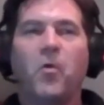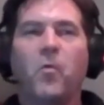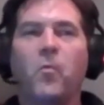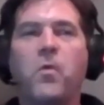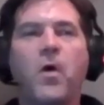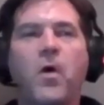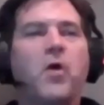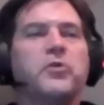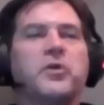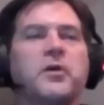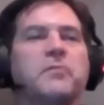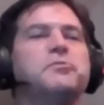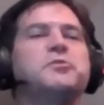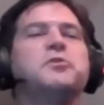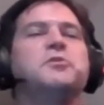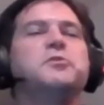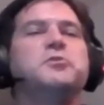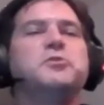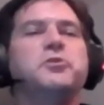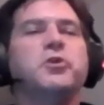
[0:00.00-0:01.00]
Welcome
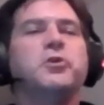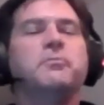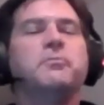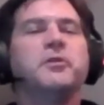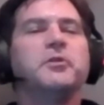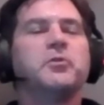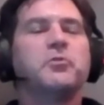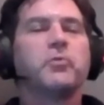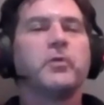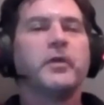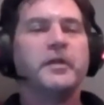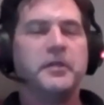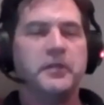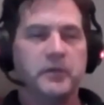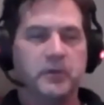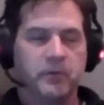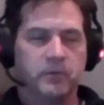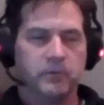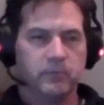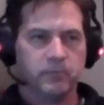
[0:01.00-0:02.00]
to human
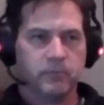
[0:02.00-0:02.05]
greed.